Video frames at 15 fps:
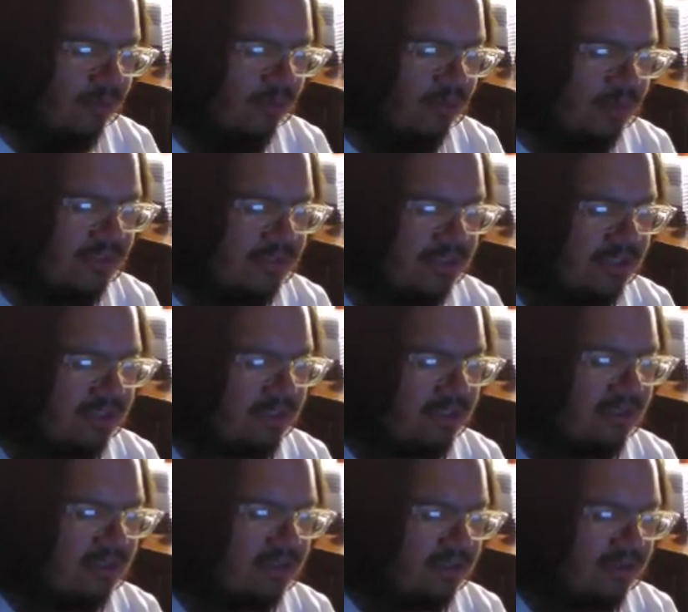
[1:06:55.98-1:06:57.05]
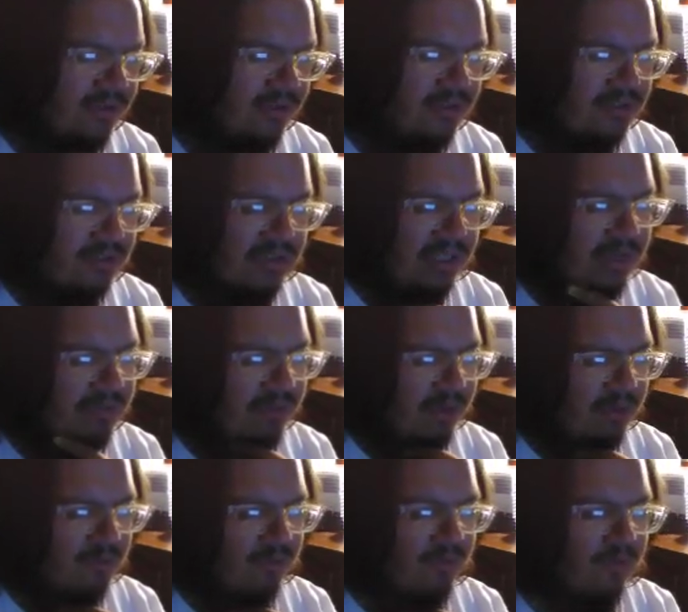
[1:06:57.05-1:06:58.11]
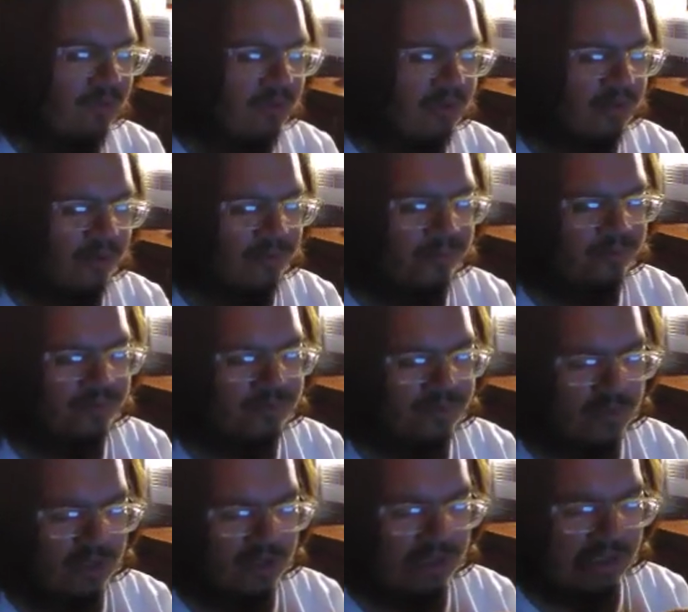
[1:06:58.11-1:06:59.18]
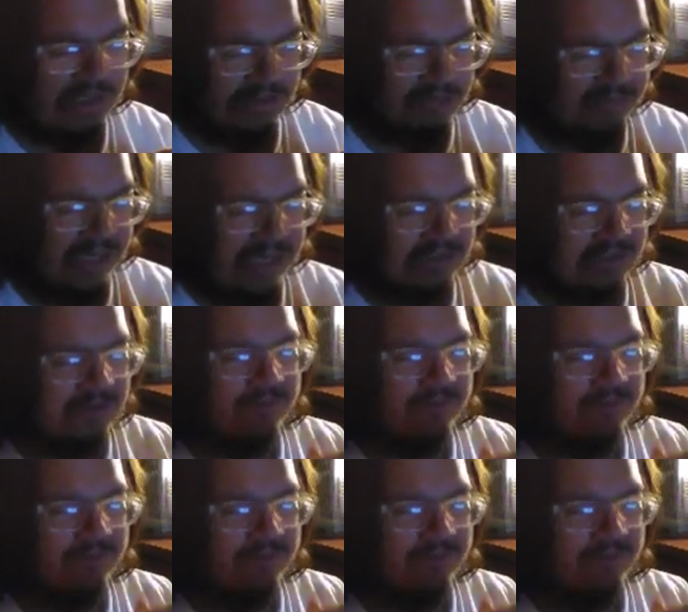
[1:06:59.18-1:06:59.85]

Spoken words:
We see this same thing before. Going back to the